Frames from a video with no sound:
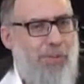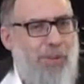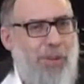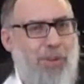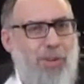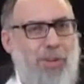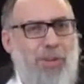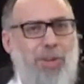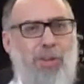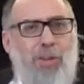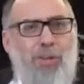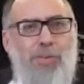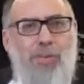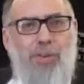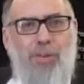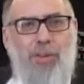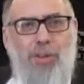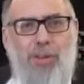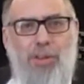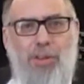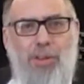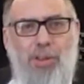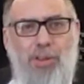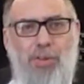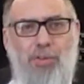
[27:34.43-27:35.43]
a shiur, if you're
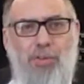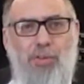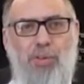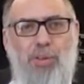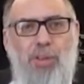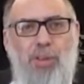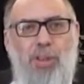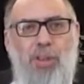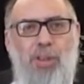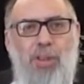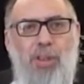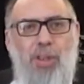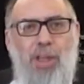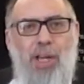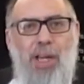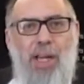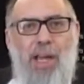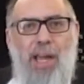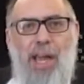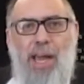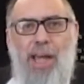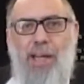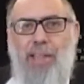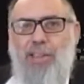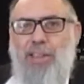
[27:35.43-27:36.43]
listening to a shiur,
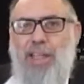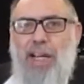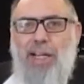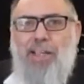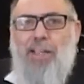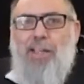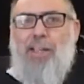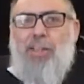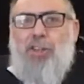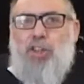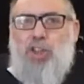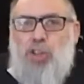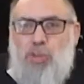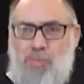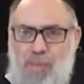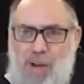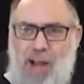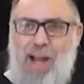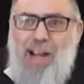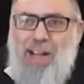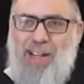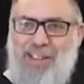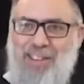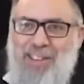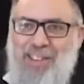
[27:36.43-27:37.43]
and it's not
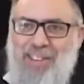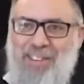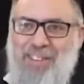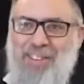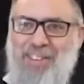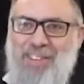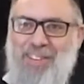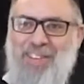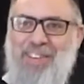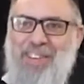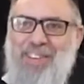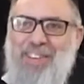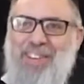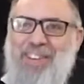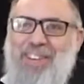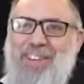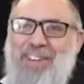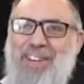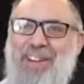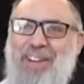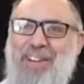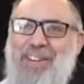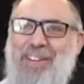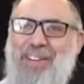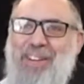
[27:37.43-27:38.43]
geschmack,
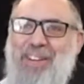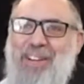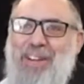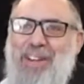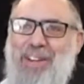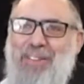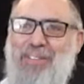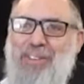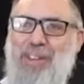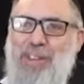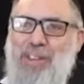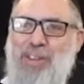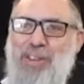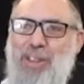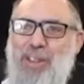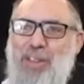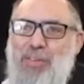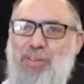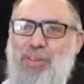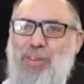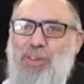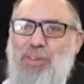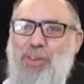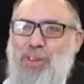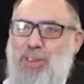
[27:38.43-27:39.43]
if it doesn't
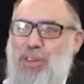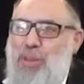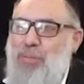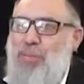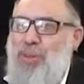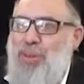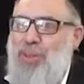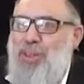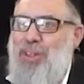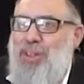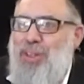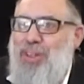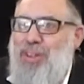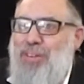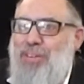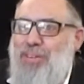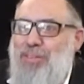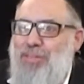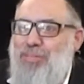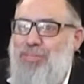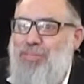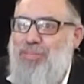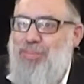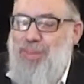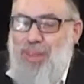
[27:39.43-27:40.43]
give you simcha,
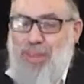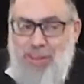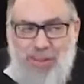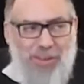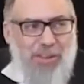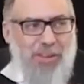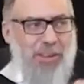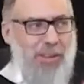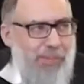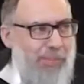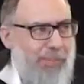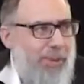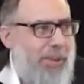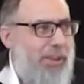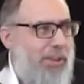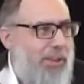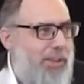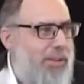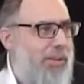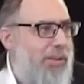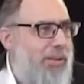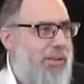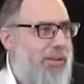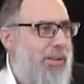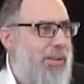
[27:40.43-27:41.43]
then something's
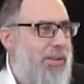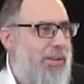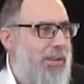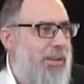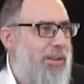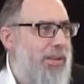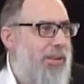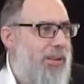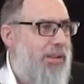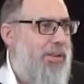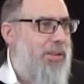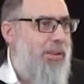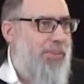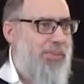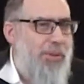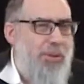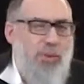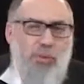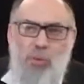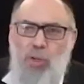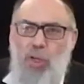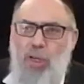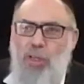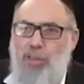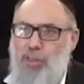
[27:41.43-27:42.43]
wrong. Something's
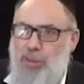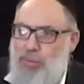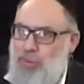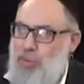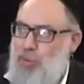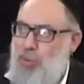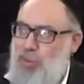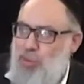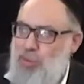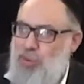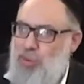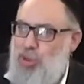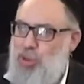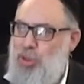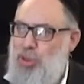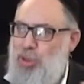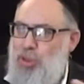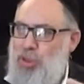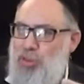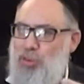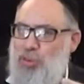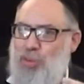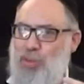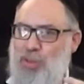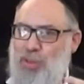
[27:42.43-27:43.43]
wrong with the
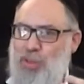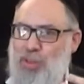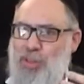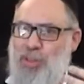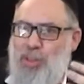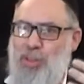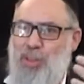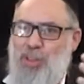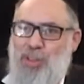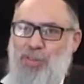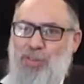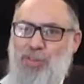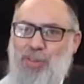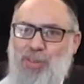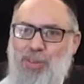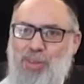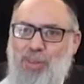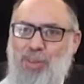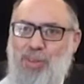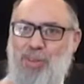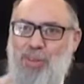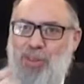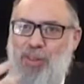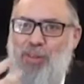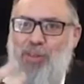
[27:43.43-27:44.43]
shiur, with the listening, with
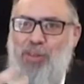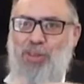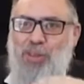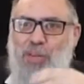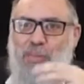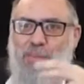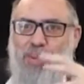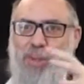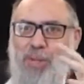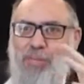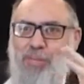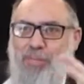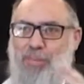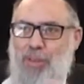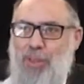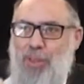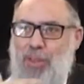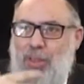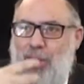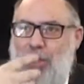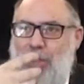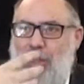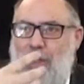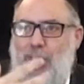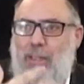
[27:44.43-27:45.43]
the there's something
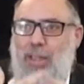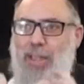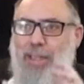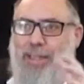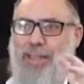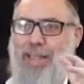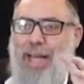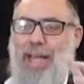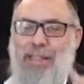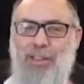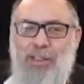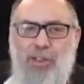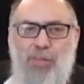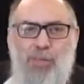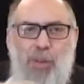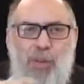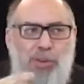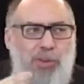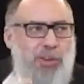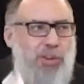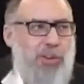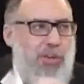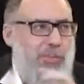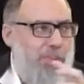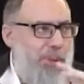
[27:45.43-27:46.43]
like that's
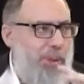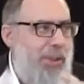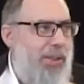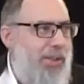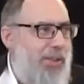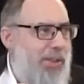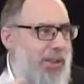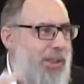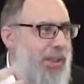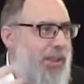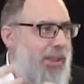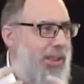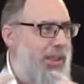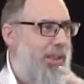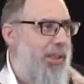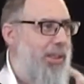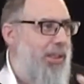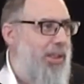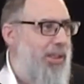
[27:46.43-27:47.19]
supposed to be the